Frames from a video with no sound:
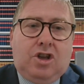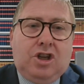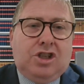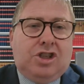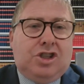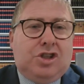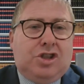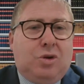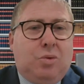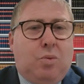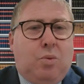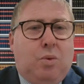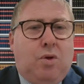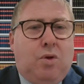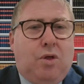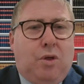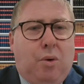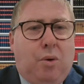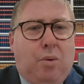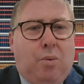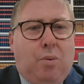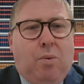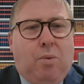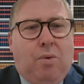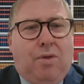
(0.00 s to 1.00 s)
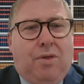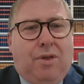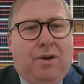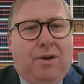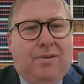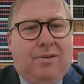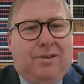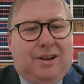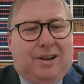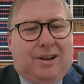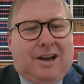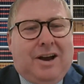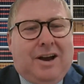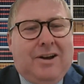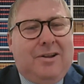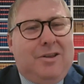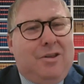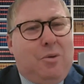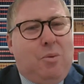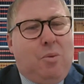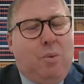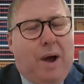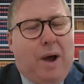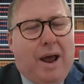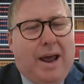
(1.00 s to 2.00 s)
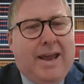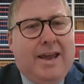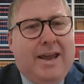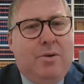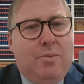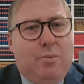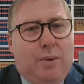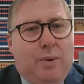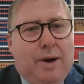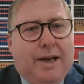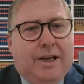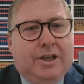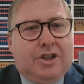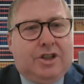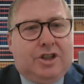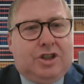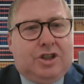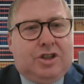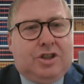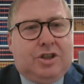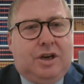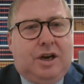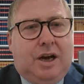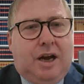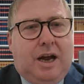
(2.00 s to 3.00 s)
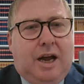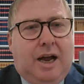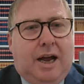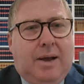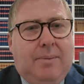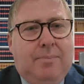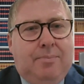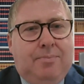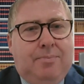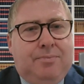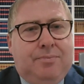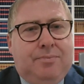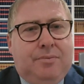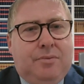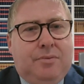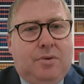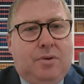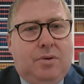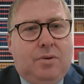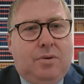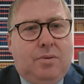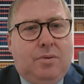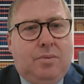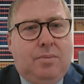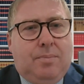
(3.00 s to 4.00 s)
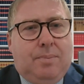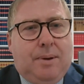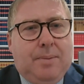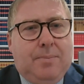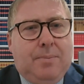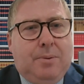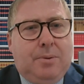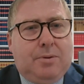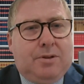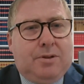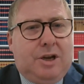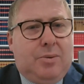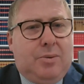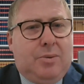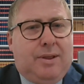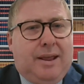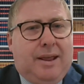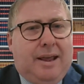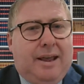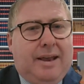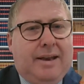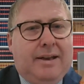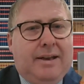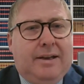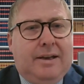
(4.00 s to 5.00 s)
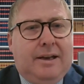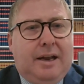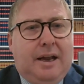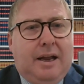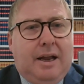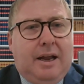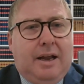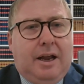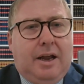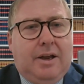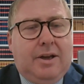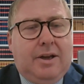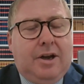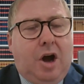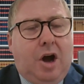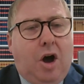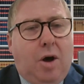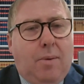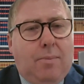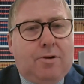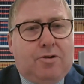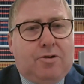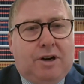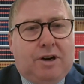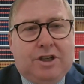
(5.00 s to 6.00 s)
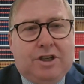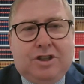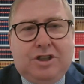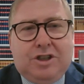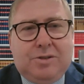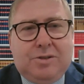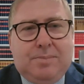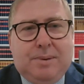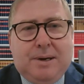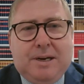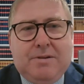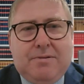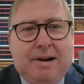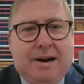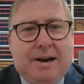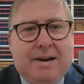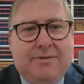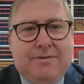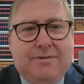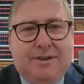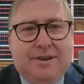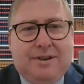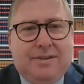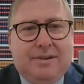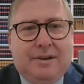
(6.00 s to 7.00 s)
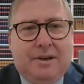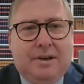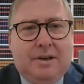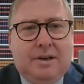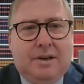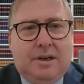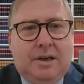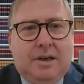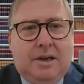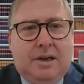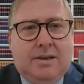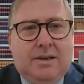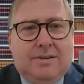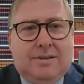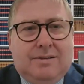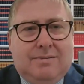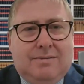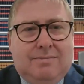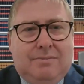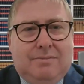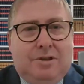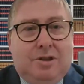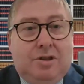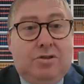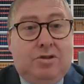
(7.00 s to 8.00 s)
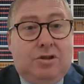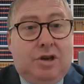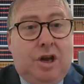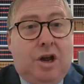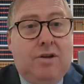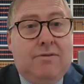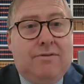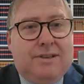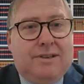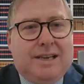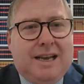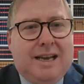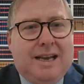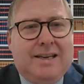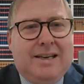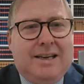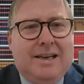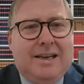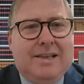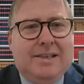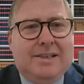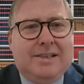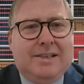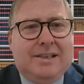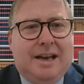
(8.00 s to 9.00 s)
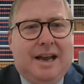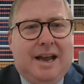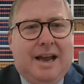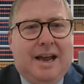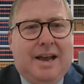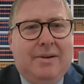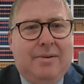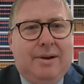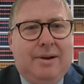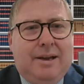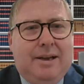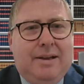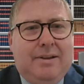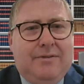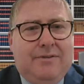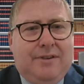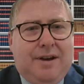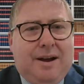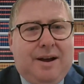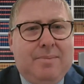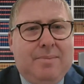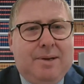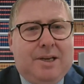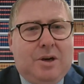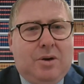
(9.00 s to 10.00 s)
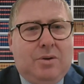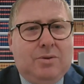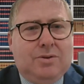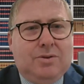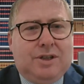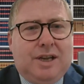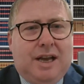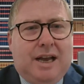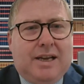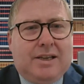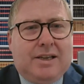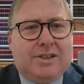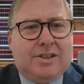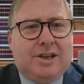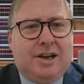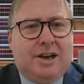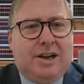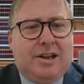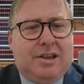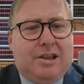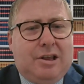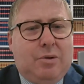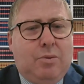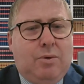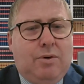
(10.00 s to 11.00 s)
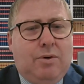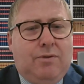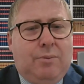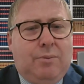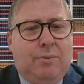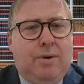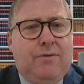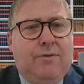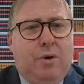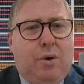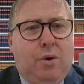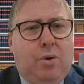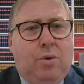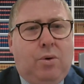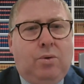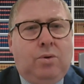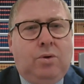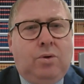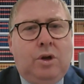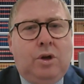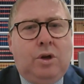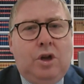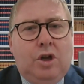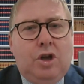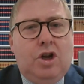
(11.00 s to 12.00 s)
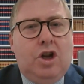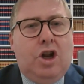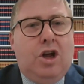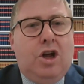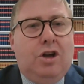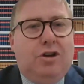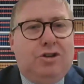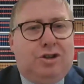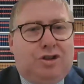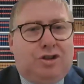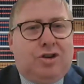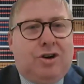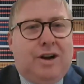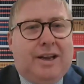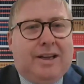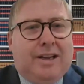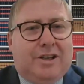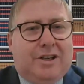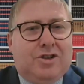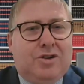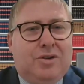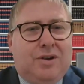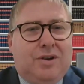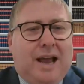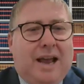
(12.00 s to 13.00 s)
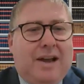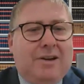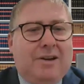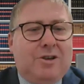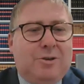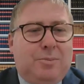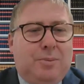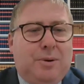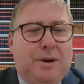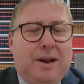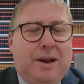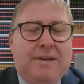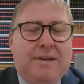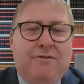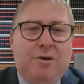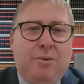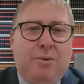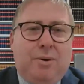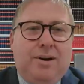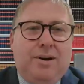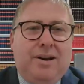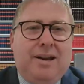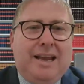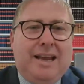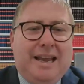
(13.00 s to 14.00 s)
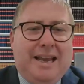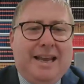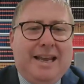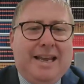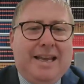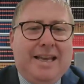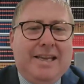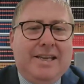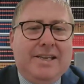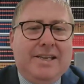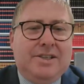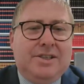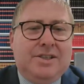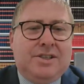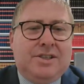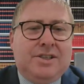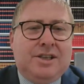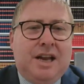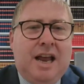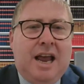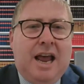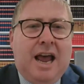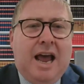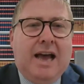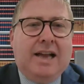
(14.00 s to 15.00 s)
just the kind of the way in which people deal with it, and arbitration's been around for over 10 years now in the family context, and I think we've all learnt tricks on how to put everyone at ease